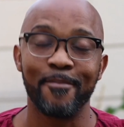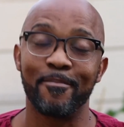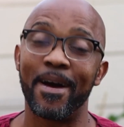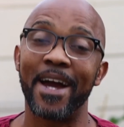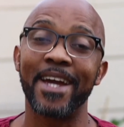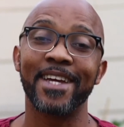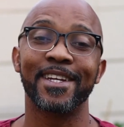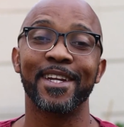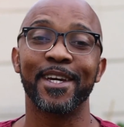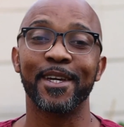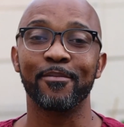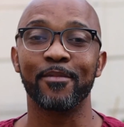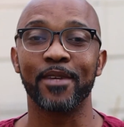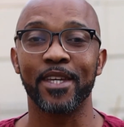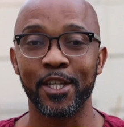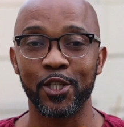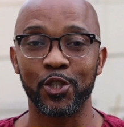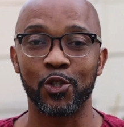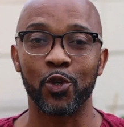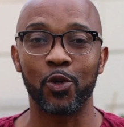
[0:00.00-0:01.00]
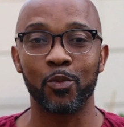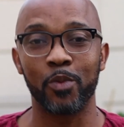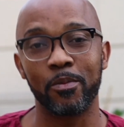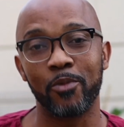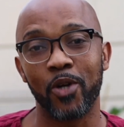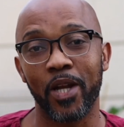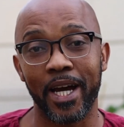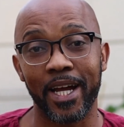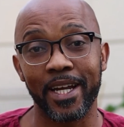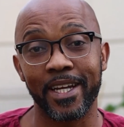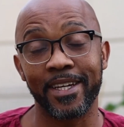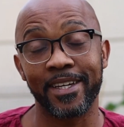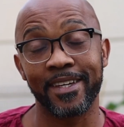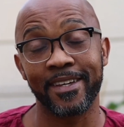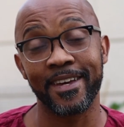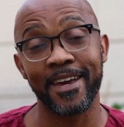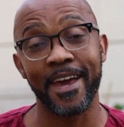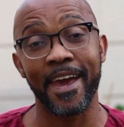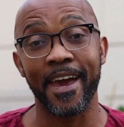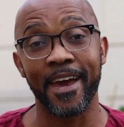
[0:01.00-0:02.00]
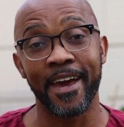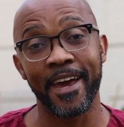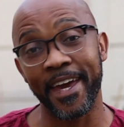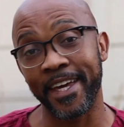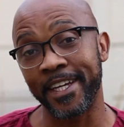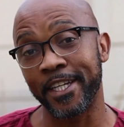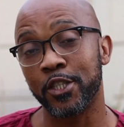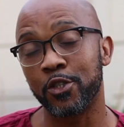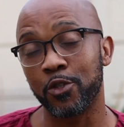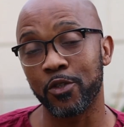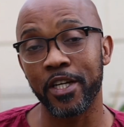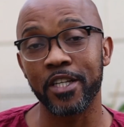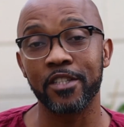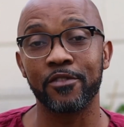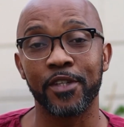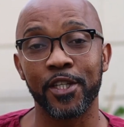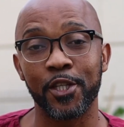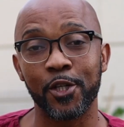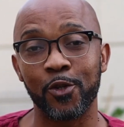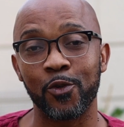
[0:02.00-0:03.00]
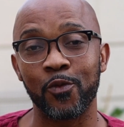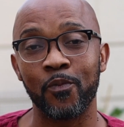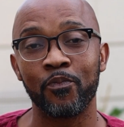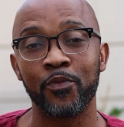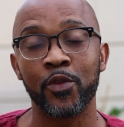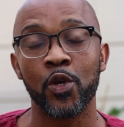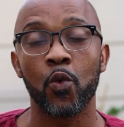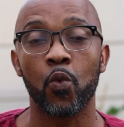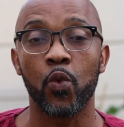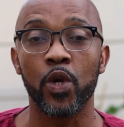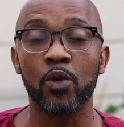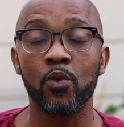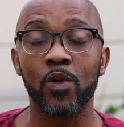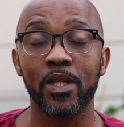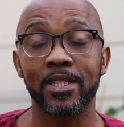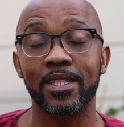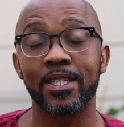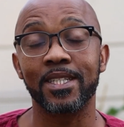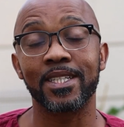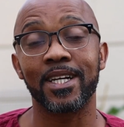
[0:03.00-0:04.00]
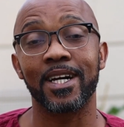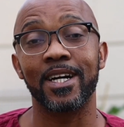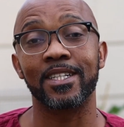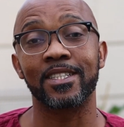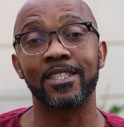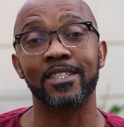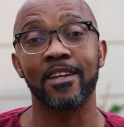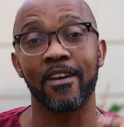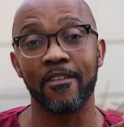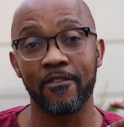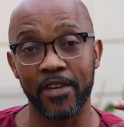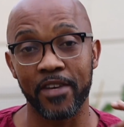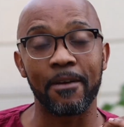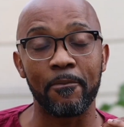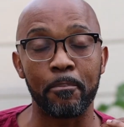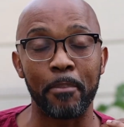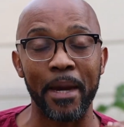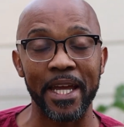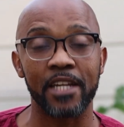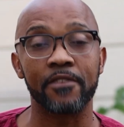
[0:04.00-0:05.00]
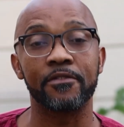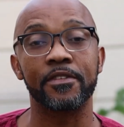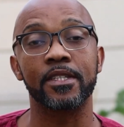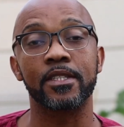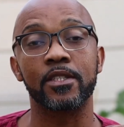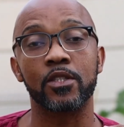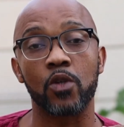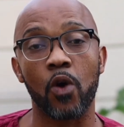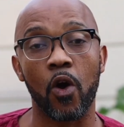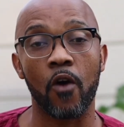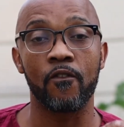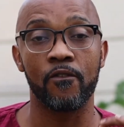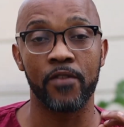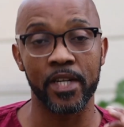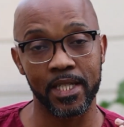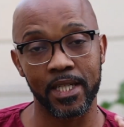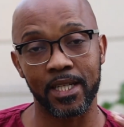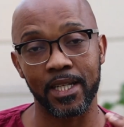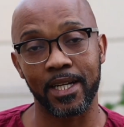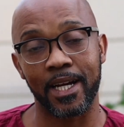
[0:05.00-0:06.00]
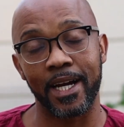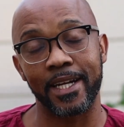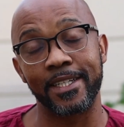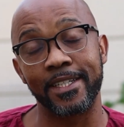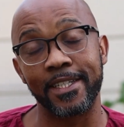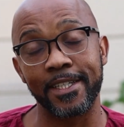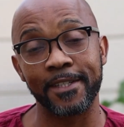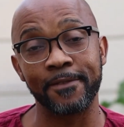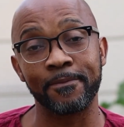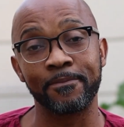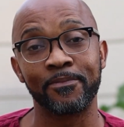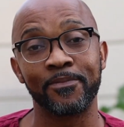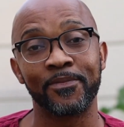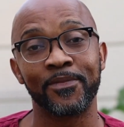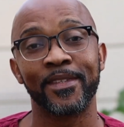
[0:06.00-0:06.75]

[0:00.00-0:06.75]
My name is Ruben Molale, and in today's video, we will discuss the benefits of vertical gardening,